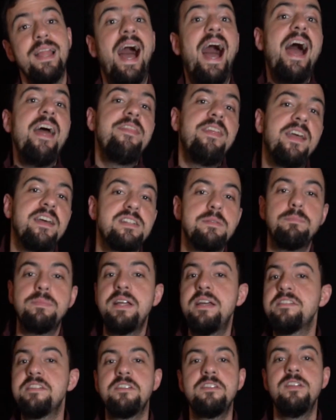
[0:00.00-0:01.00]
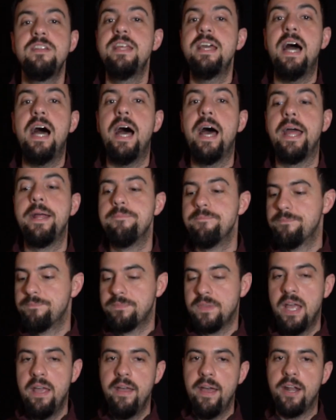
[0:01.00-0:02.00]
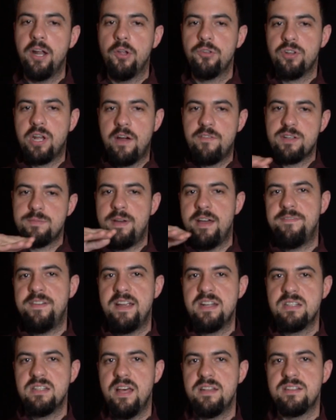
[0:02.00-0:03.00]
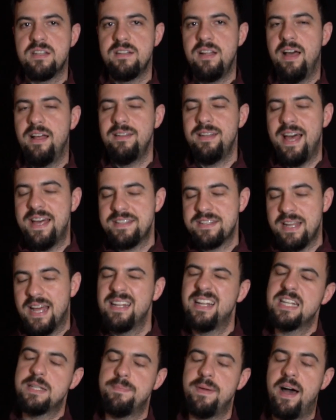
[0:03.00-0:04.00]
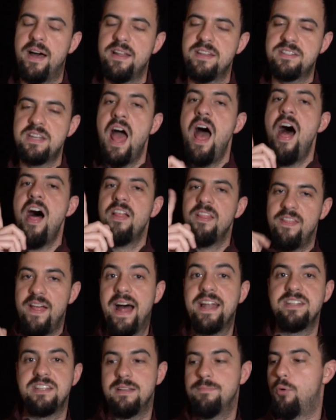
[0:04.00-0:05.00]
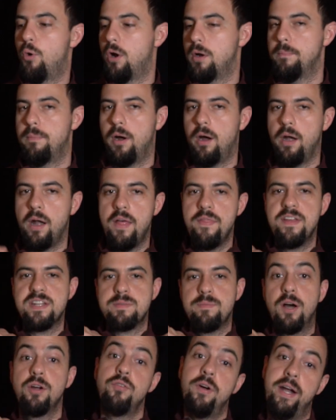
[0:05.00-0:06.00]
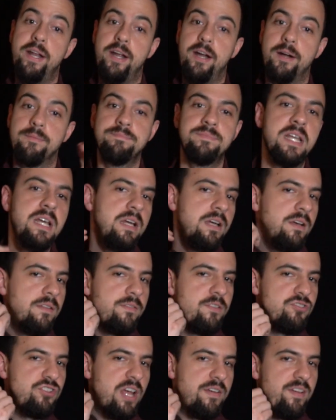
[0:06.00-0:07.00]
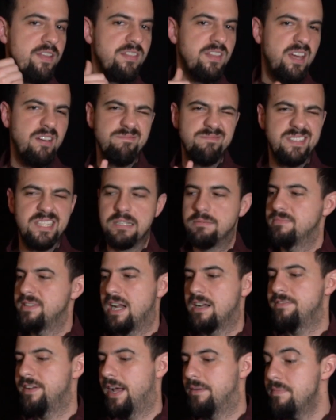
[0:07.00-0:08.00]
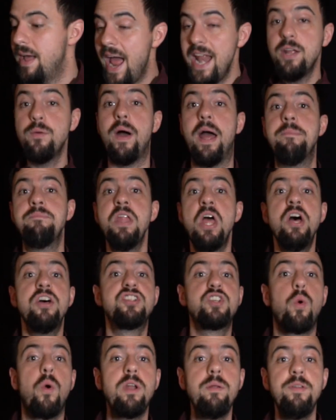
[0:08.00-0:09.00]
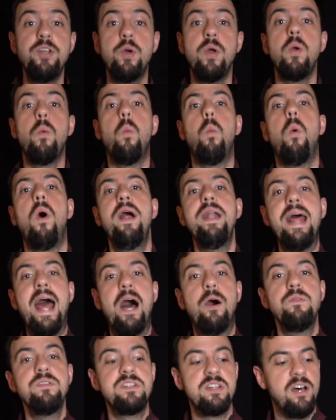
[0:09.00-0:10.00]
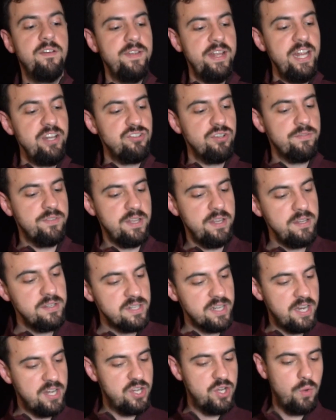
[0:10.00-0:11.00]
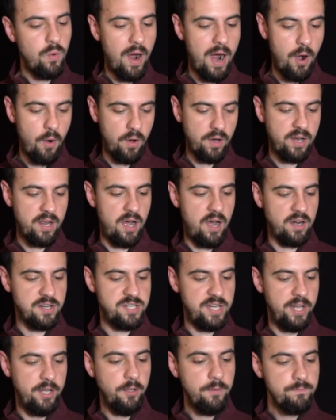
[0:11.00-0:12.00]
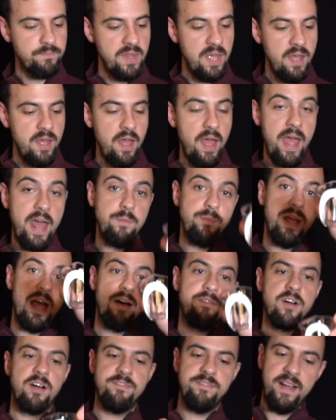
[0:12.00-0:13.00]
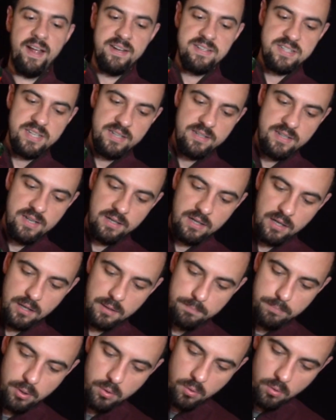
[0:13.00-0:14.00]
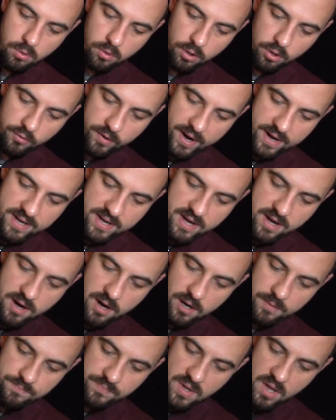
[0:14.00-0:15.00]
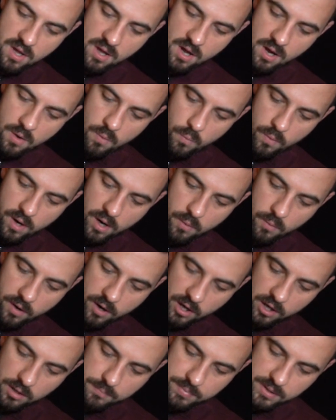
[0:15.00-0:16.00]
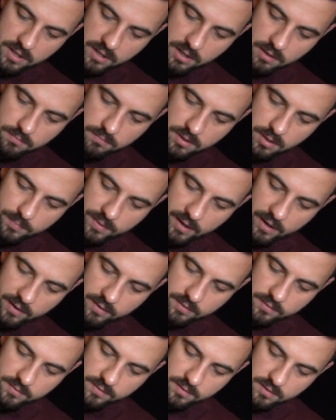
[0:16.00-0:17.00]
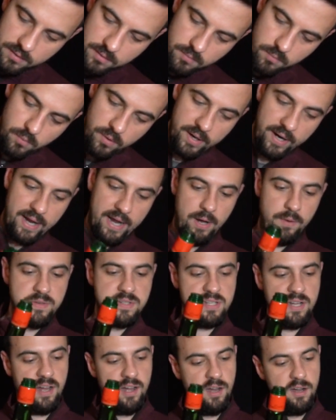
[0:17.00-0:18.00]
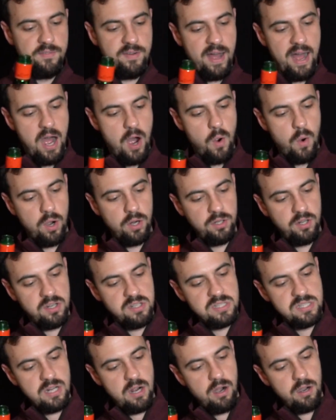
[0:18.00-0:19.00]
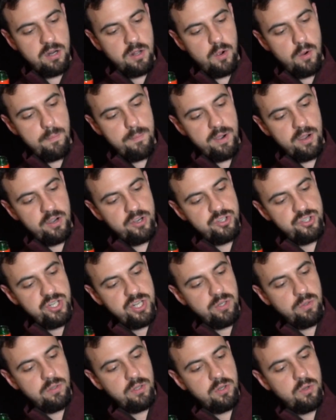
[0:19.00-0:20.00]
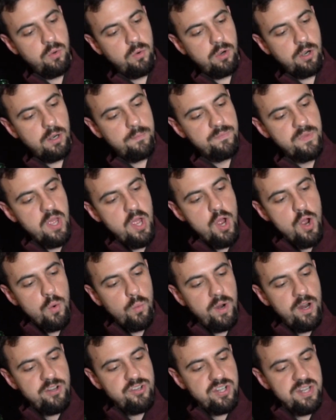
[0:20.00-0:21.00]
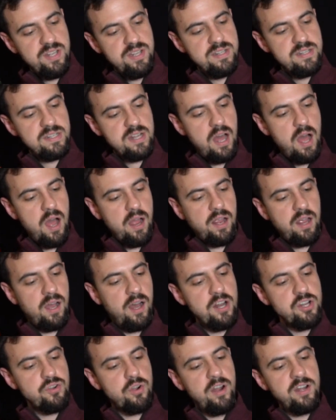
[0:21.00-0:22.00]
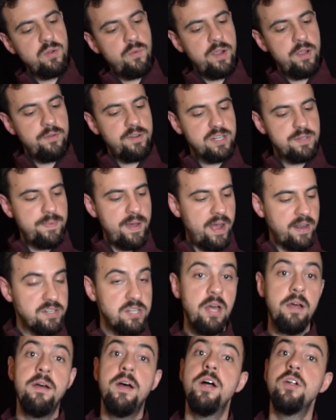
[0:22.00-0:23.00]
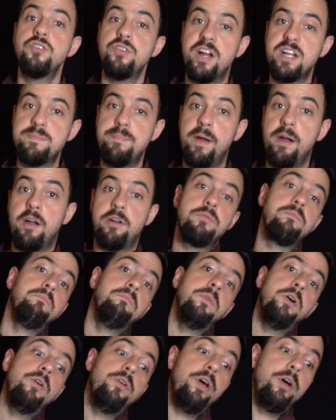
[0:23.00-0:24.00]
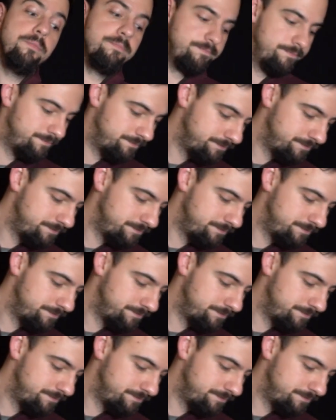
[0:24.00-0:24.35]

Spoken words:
I think it's pleasing to the eye. It also covers my face less, and let's be honest, that's the important part, this mug right here. The shaving thing? Not a fan. Anyway, so we're gonna be doing 1 ounce of each of these into our cocktail. And we have our fancy little pour right here, where we're gonna be, 1 ounce of our Luzardo maraschino liqueur, which is, contrary to what you'd expect, transparent. Who knew?